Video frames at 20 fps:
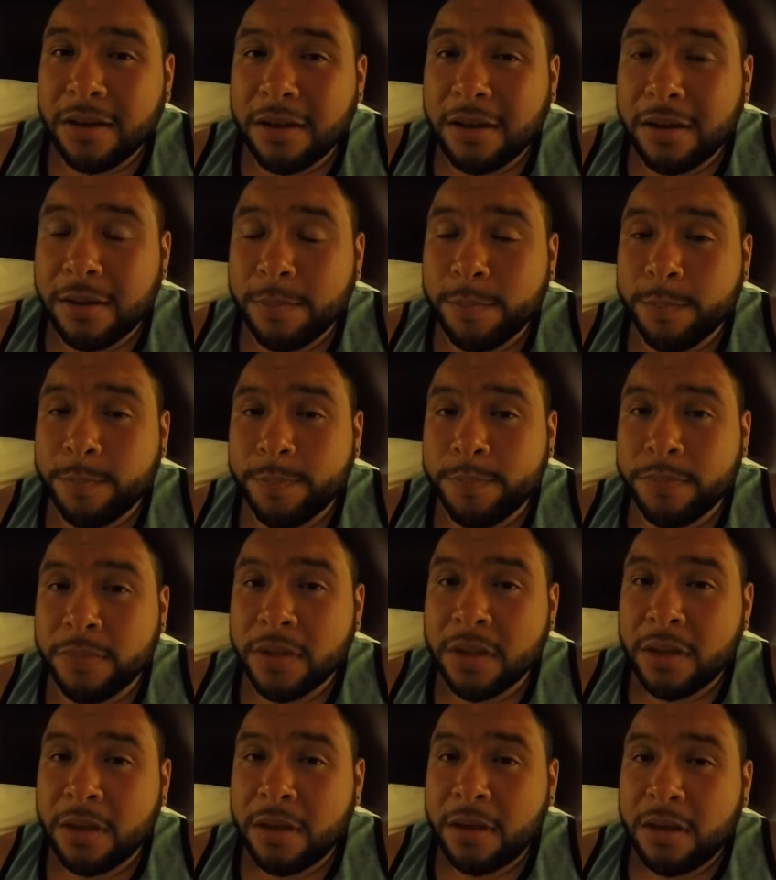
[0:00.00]
Um,
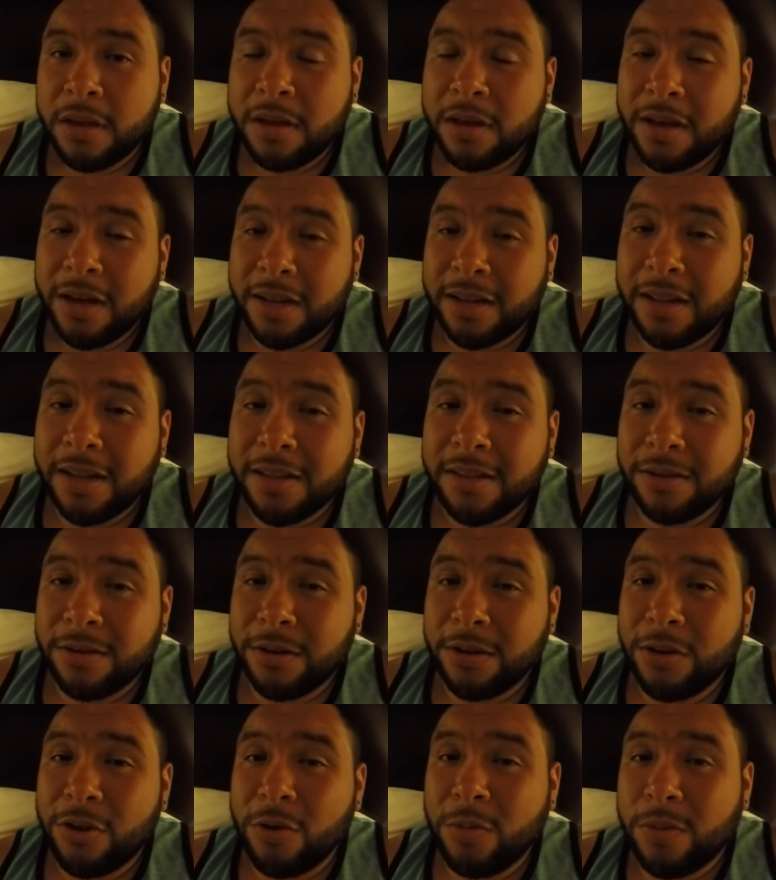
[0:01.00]
I'd like
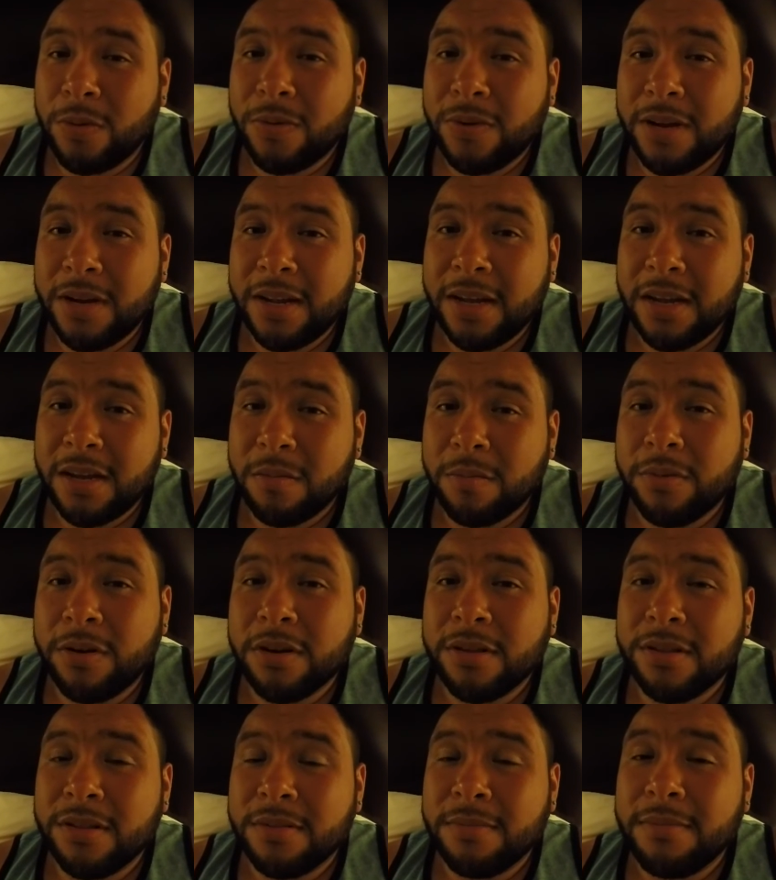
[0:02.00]
to go to Cuba one day and
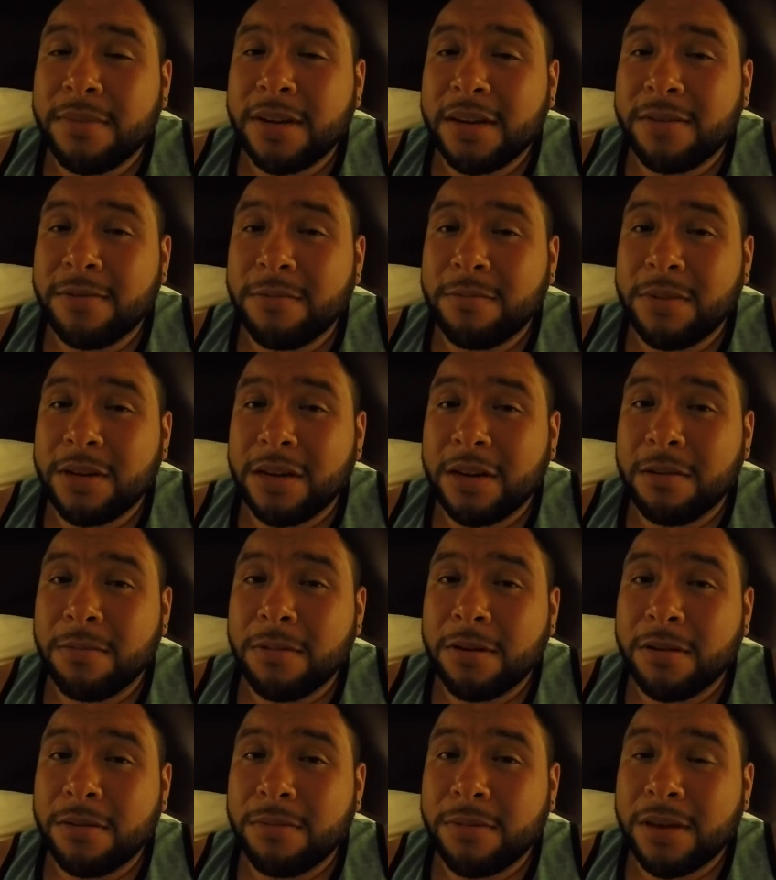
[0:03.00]
bring some back from
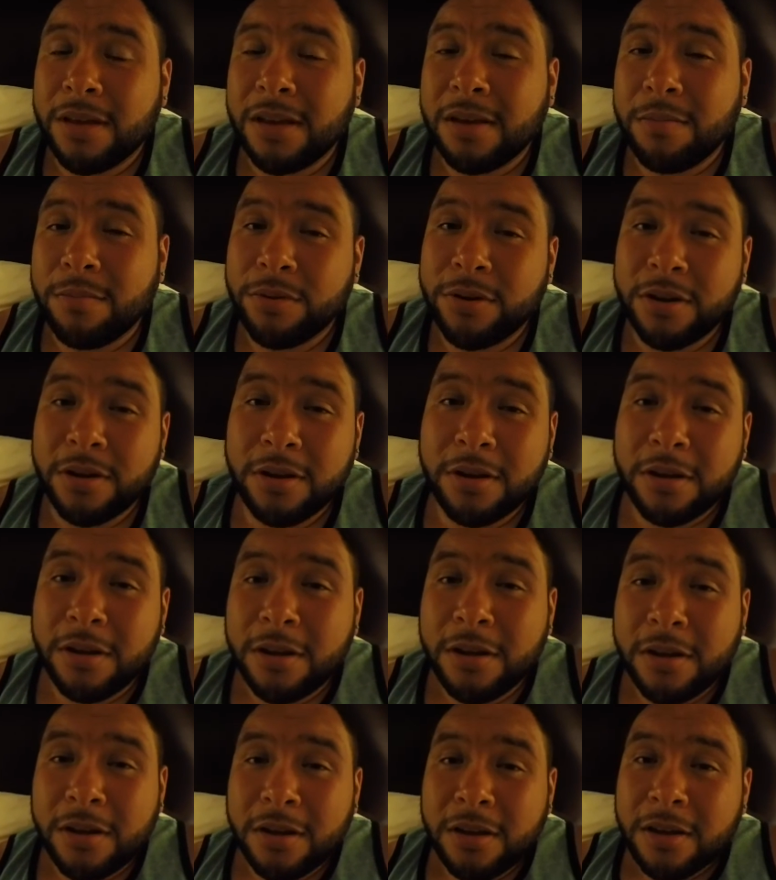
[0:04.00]
there because we can't bring,
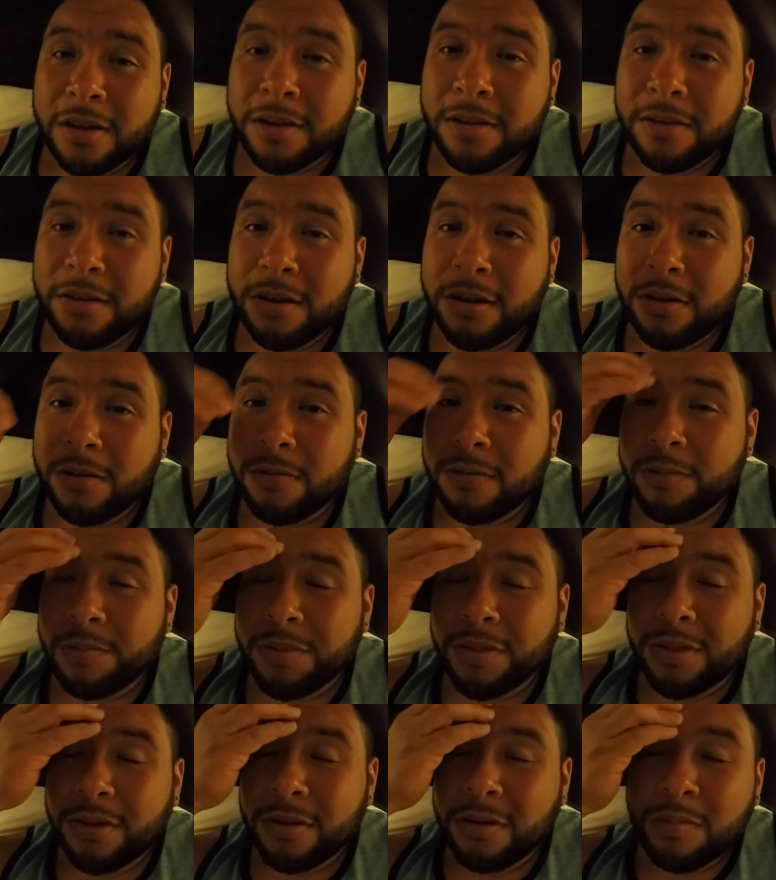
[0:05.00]
you know,
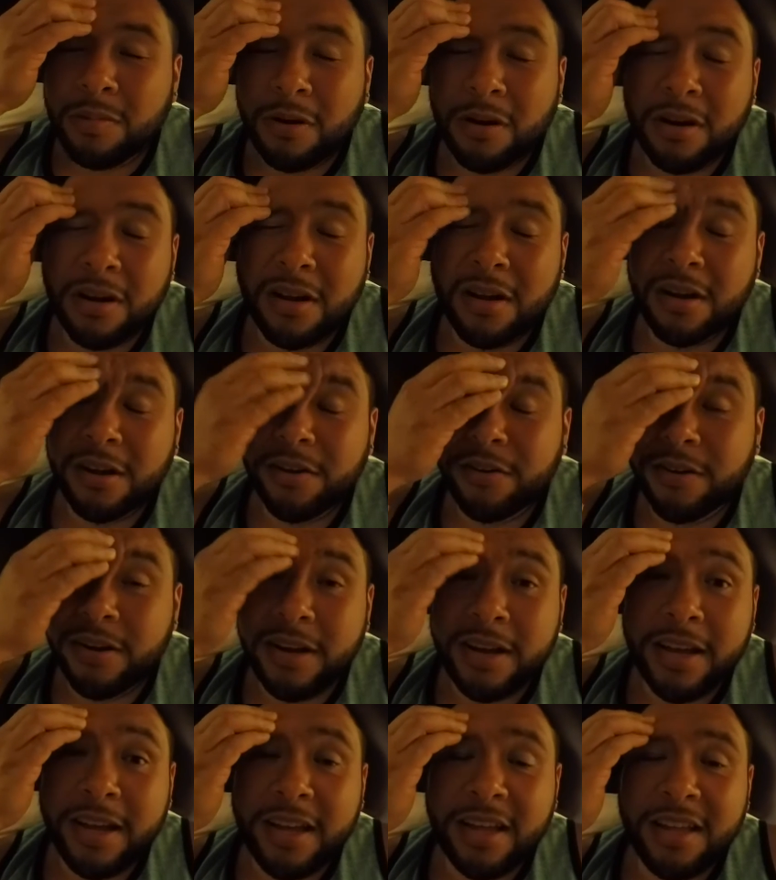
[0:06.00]
from a third party
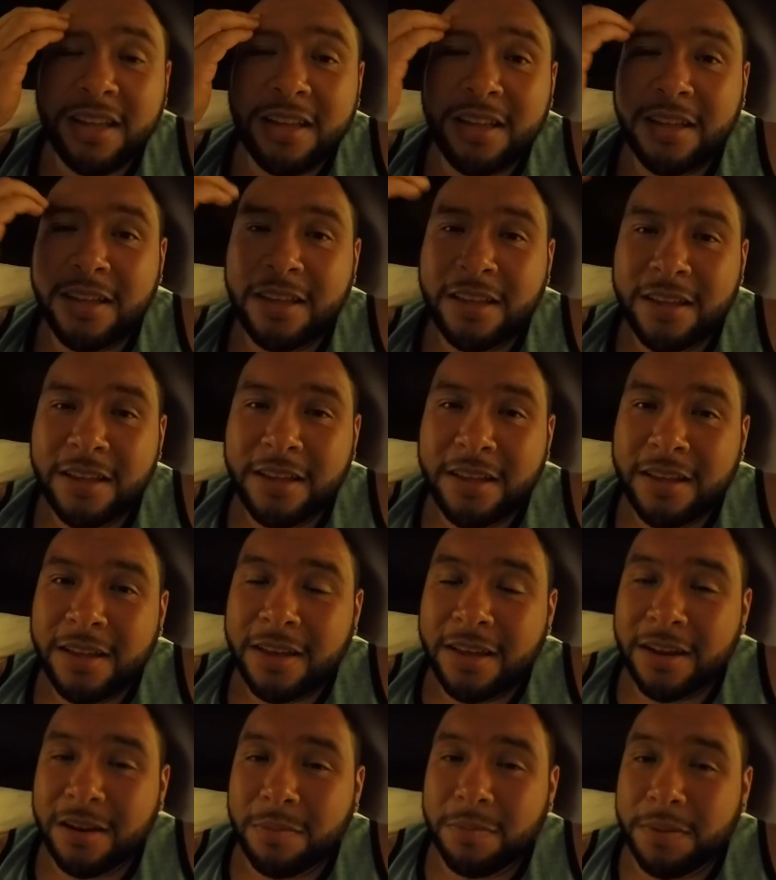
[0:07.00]
country yet.
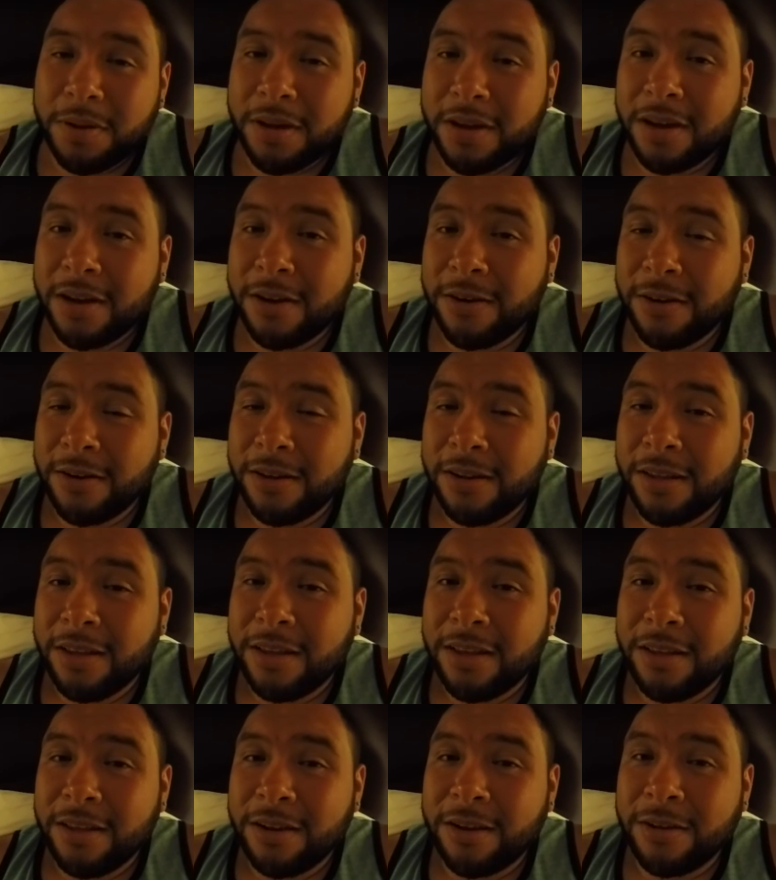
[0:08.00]
And
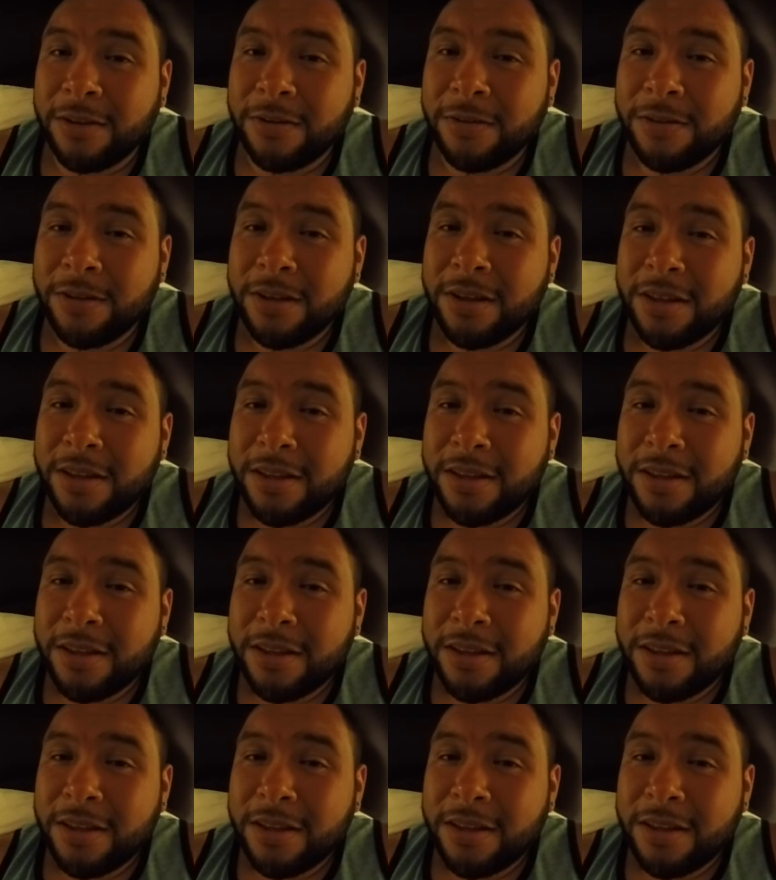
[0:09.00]
apparently, you know,